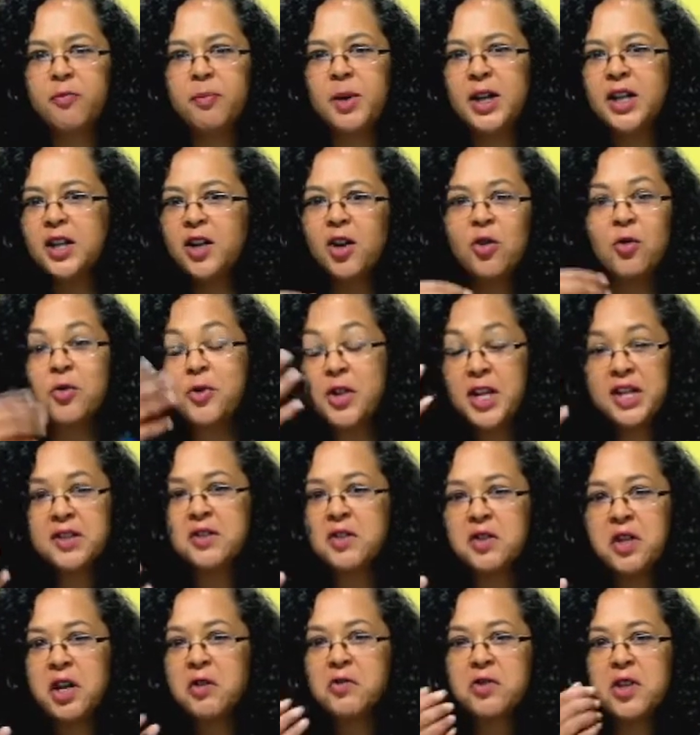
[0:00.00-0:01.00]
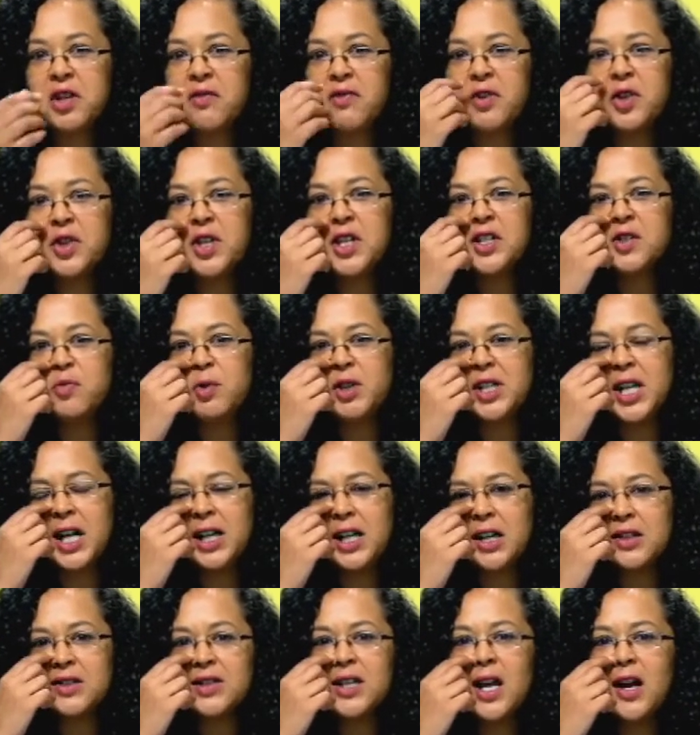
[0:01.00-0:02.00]
better, or those are even things we tell
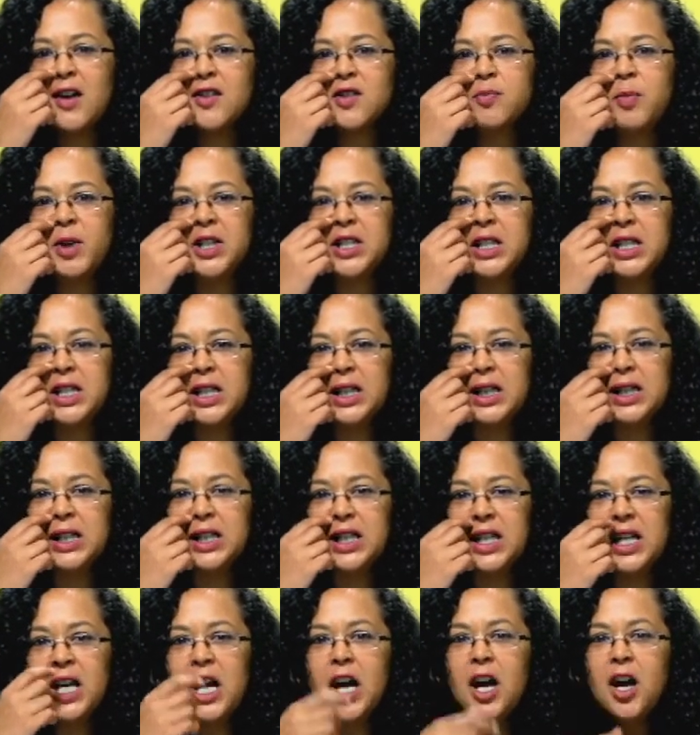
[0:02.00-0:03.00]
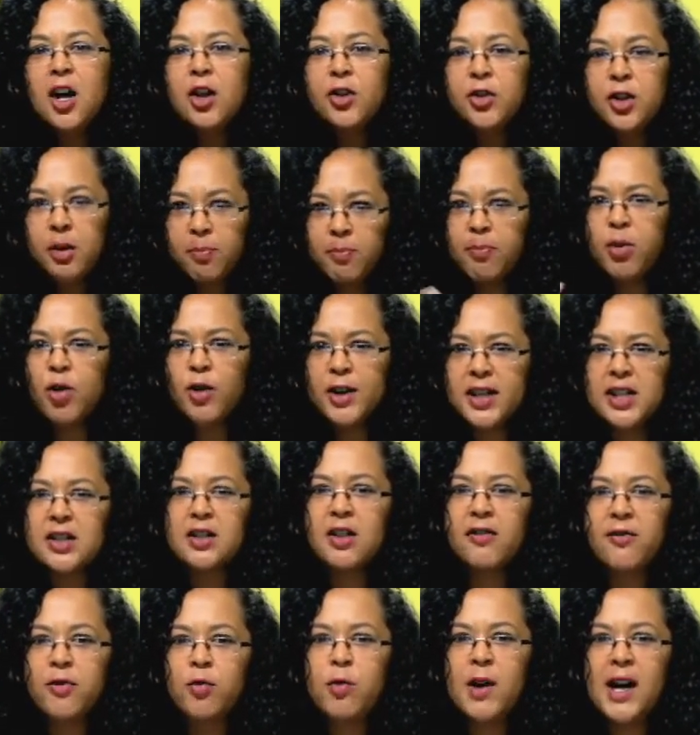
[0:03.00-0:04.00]
ourselves. But really, the point of
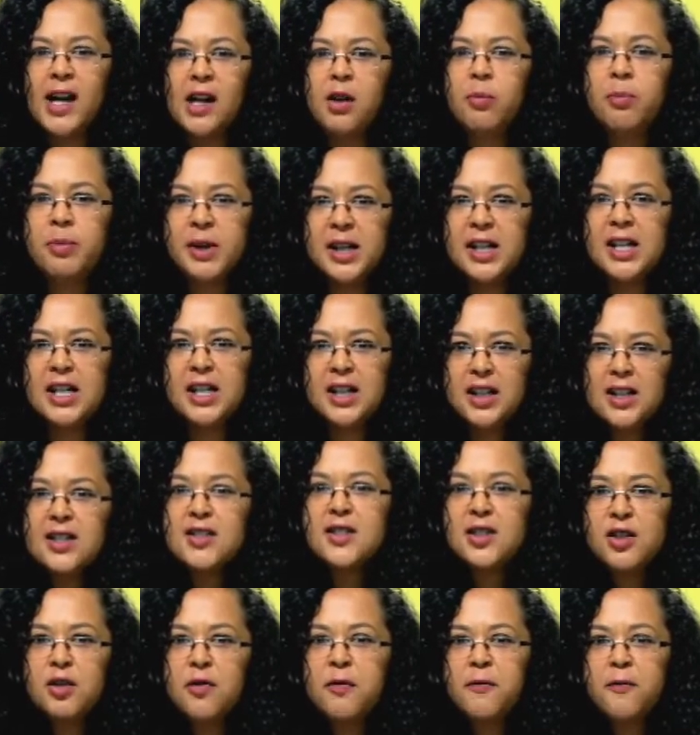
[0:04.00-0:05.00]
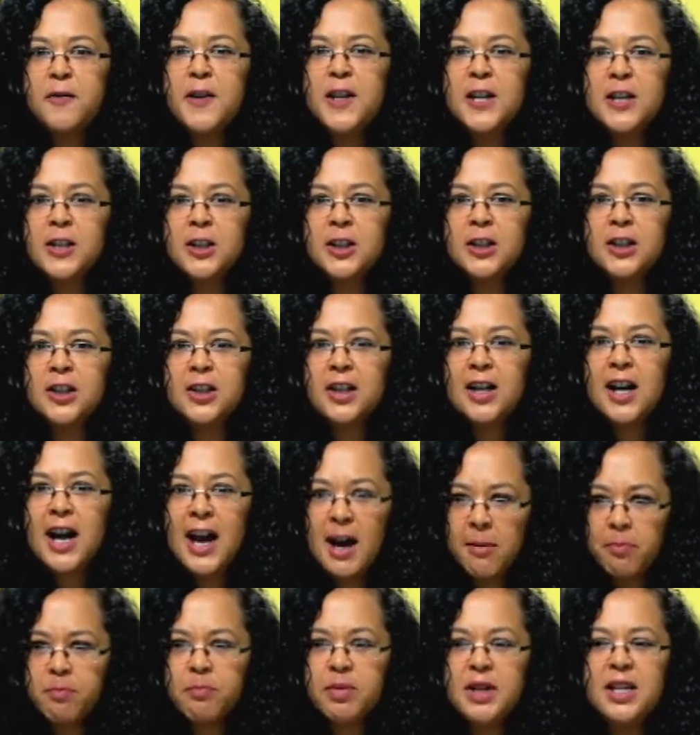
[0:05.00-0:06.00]
well-being is to feel
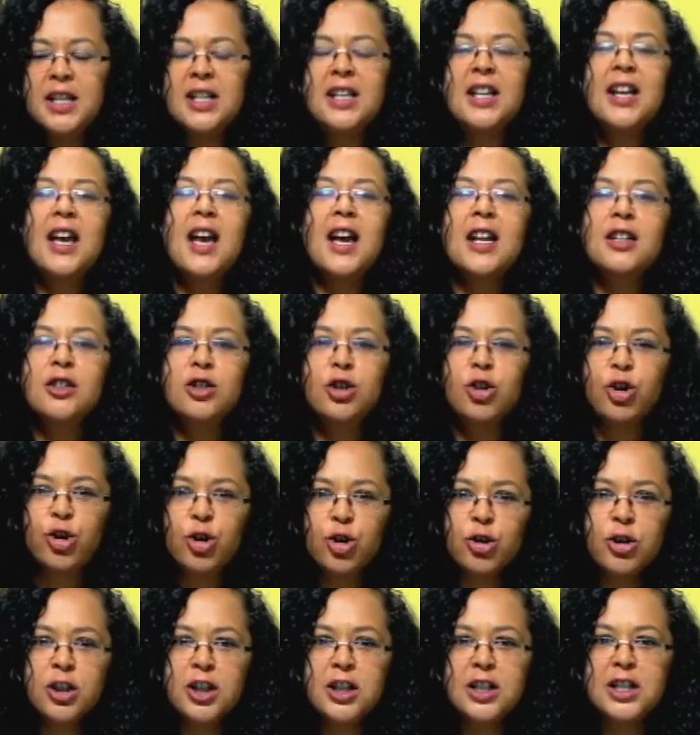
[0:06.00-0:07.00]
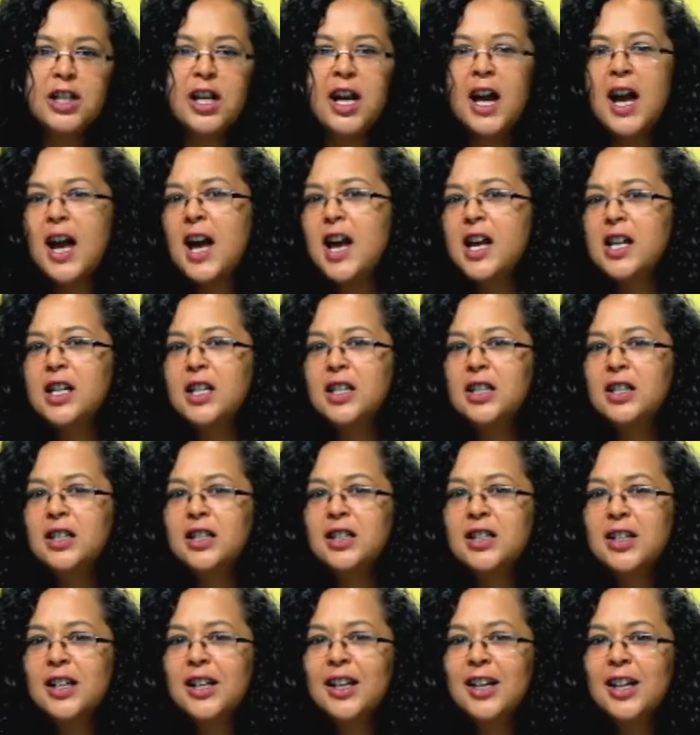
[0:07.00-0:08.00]
happy and good, and
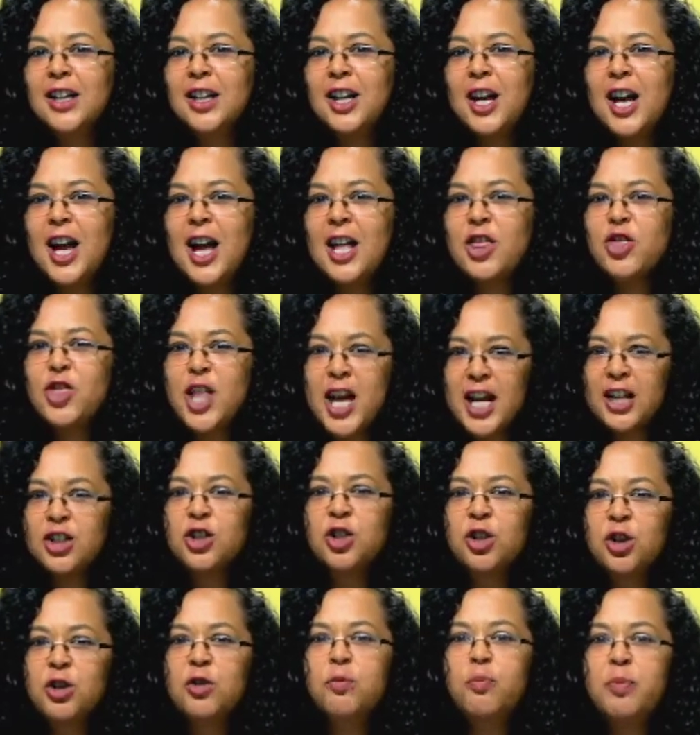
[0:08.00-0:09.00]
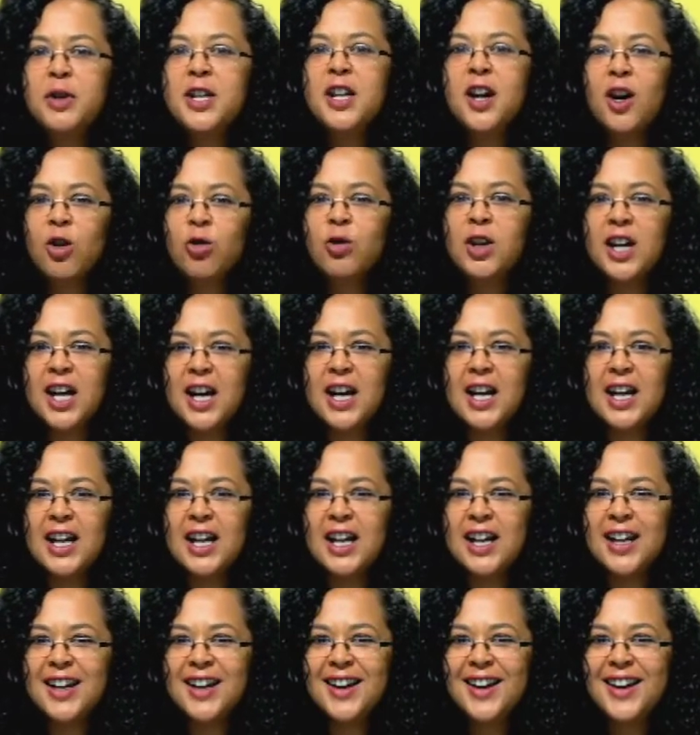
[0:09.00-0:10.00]
that should be
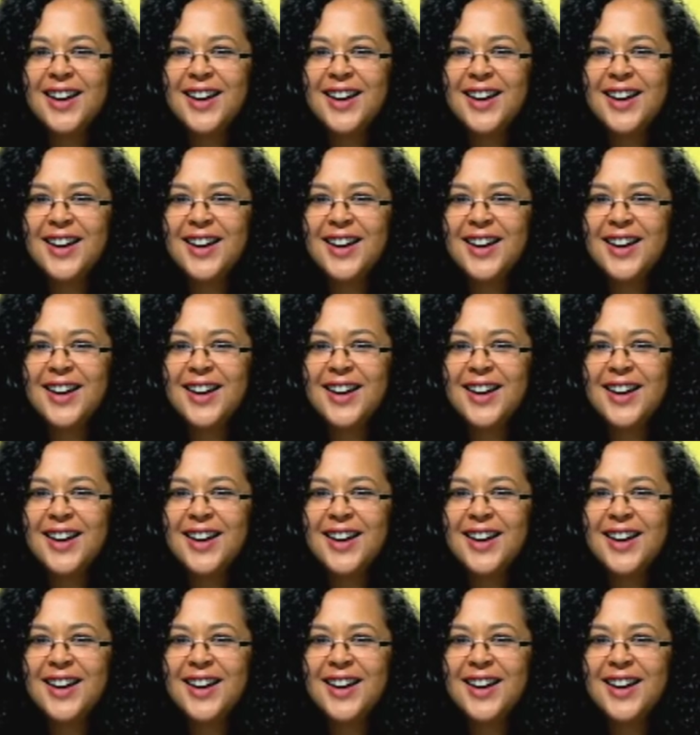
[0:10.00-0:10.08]
okay.